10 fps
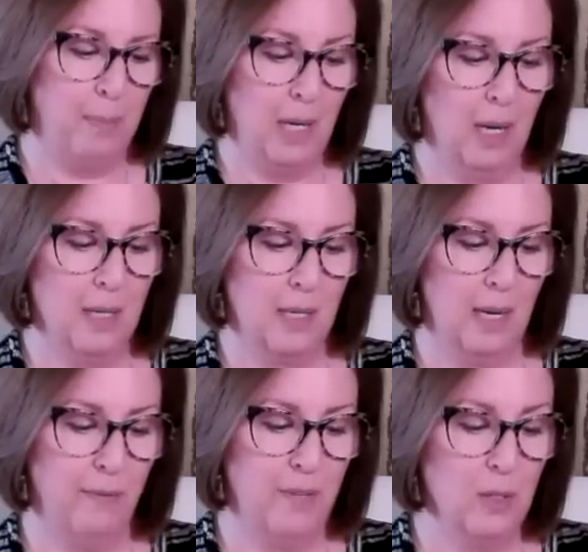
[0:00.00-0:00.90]
because
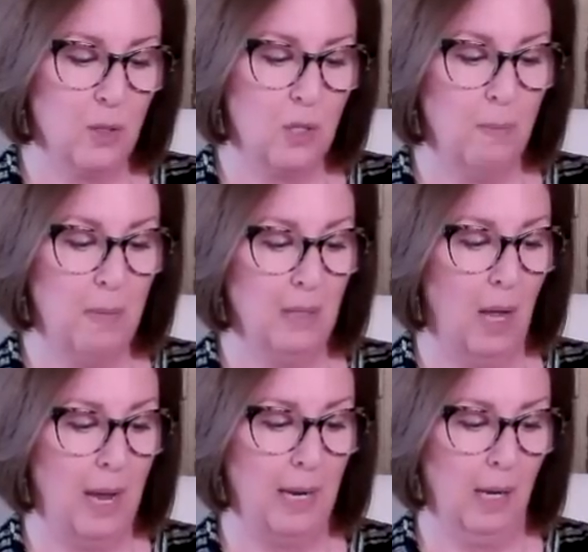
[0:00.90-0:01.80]
it feels to me
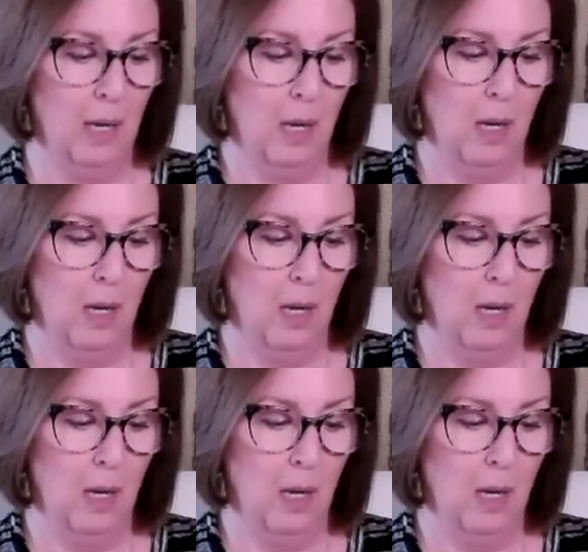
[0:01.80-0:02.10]
like